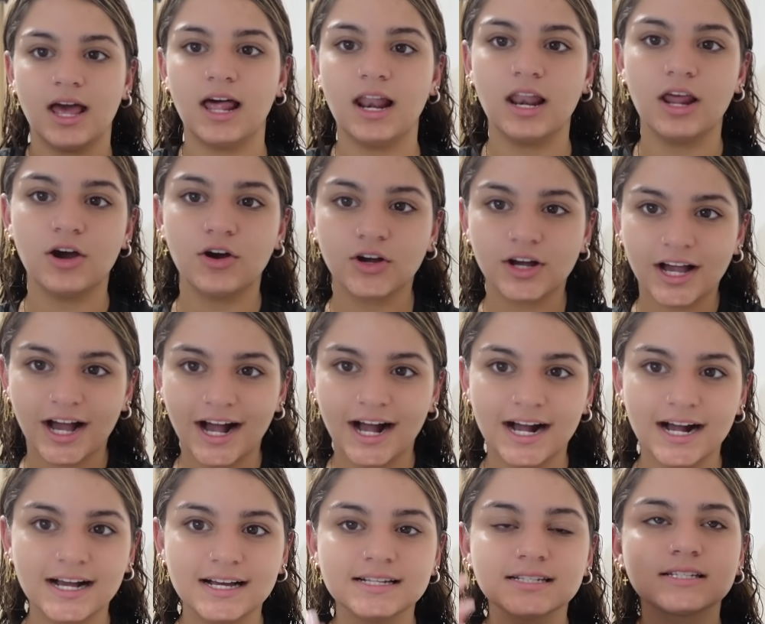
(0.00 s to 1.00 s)
Hello
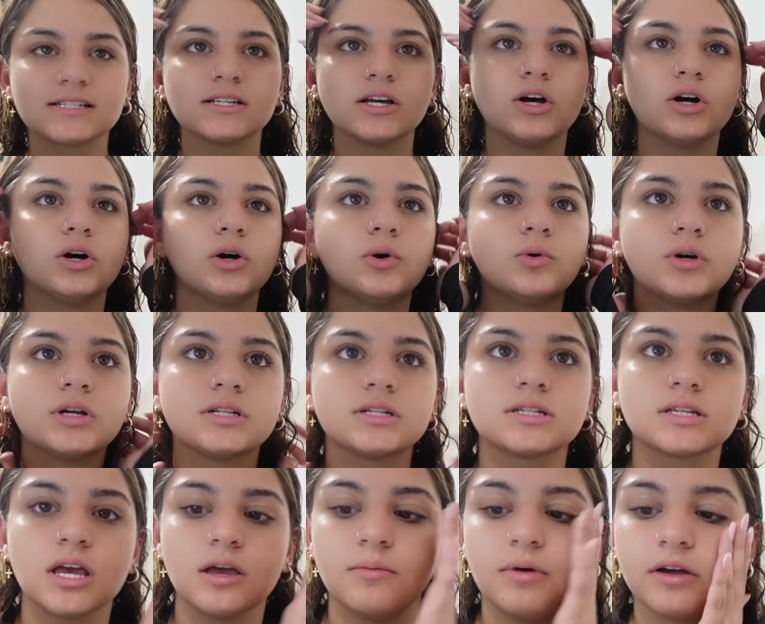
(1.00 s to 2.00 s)
guys, so we
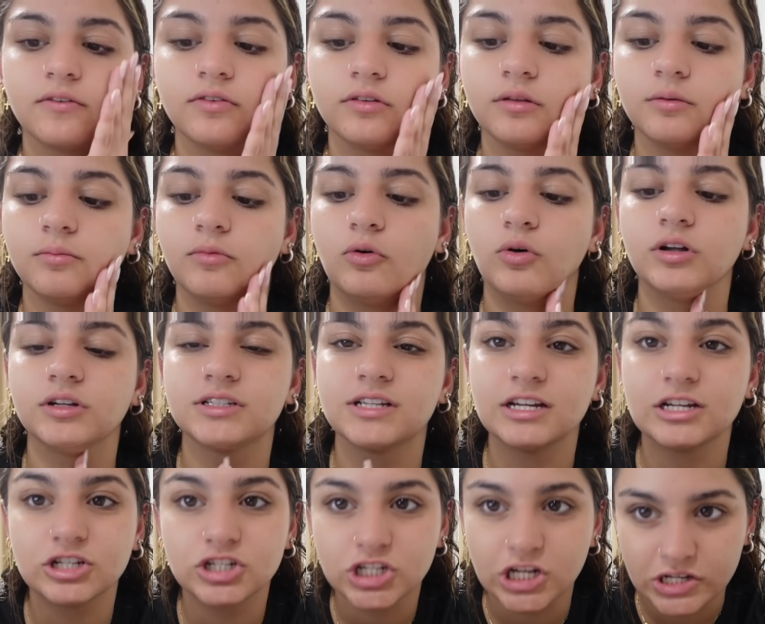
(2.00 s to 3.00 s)
just came back from the, well,
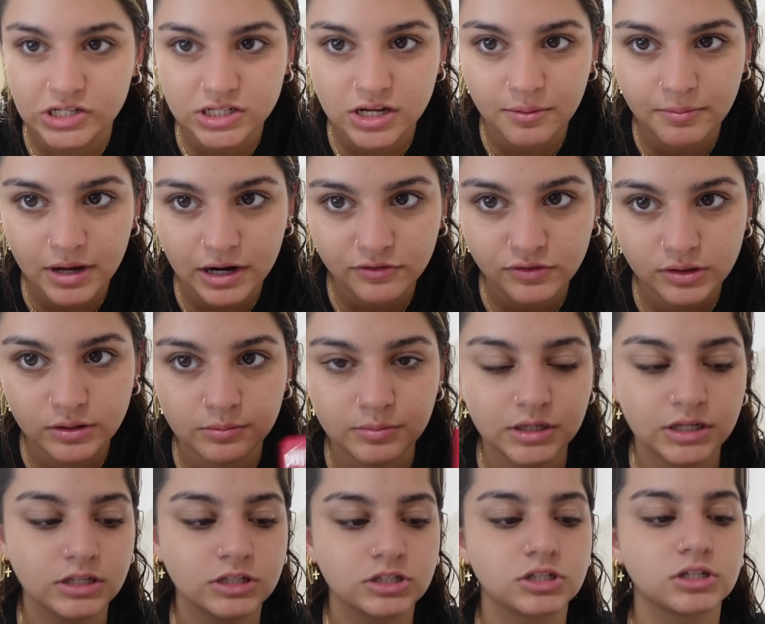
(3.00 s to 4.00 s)
didn't just come back from the
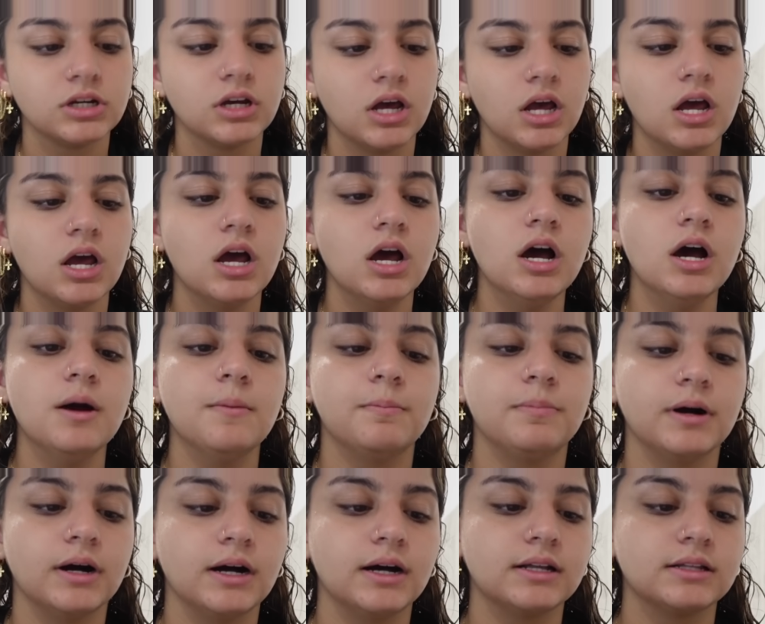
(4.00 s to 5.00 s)
beach,
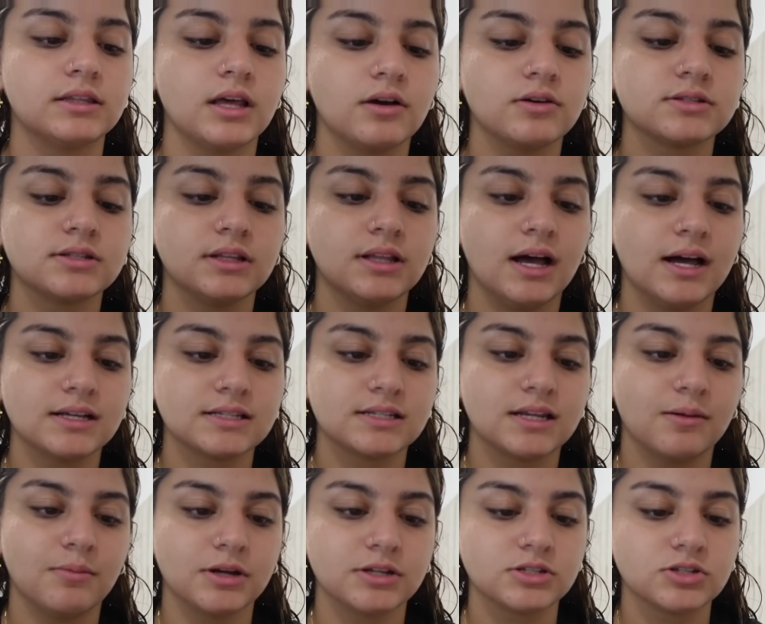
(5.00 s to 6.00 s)
but that was the last
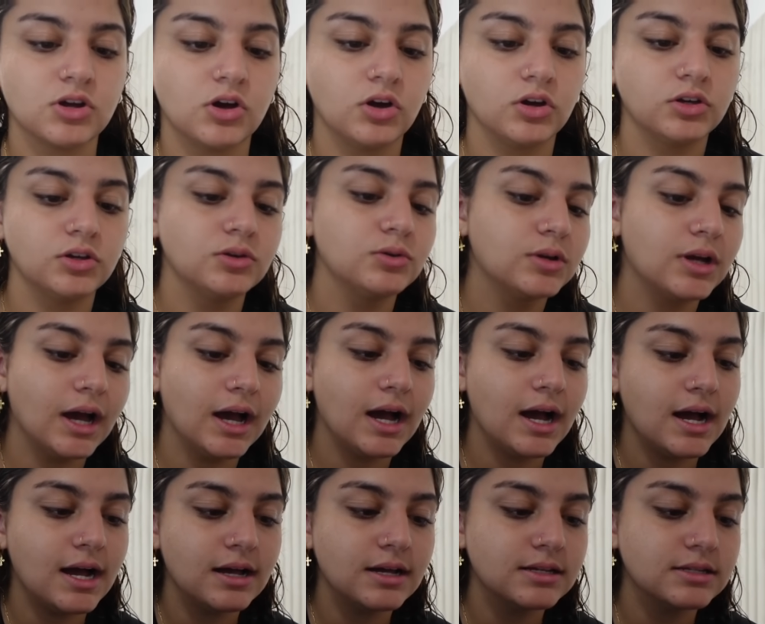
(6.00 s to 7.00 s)
time I saw you
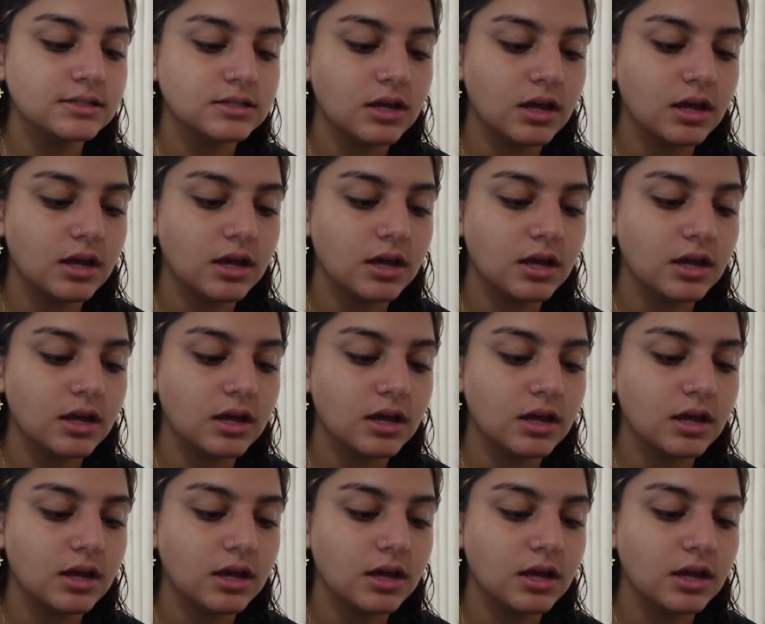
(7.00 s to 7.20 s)
guys,